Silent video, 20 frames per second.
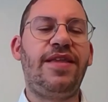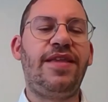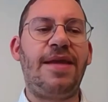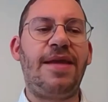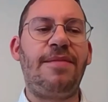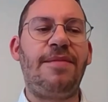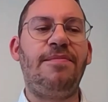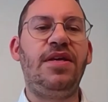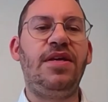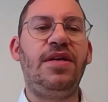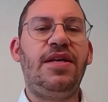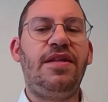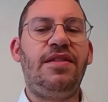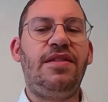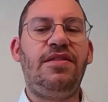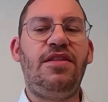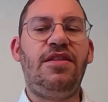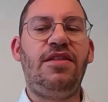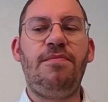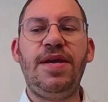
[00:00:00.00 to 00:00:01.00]
time,
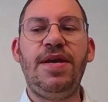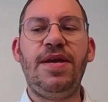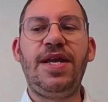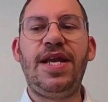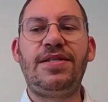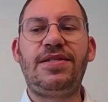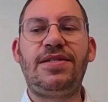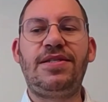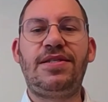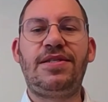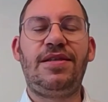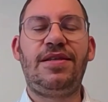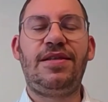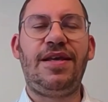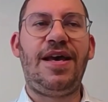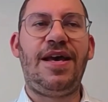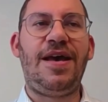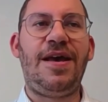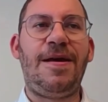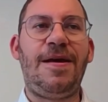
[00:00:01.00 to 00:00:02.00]
the biggest
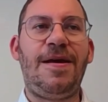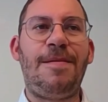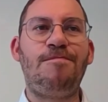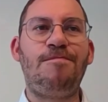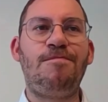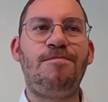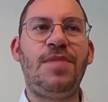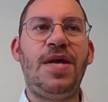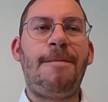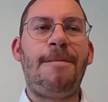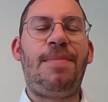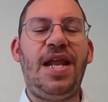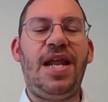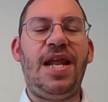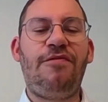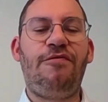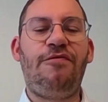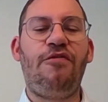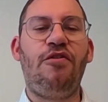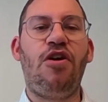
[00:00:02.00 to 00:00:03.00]

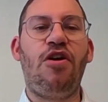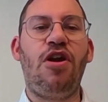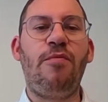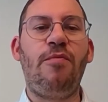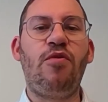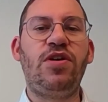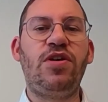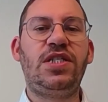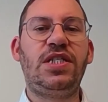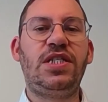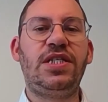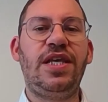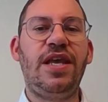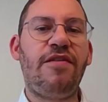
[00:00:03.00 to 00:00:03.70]
platform was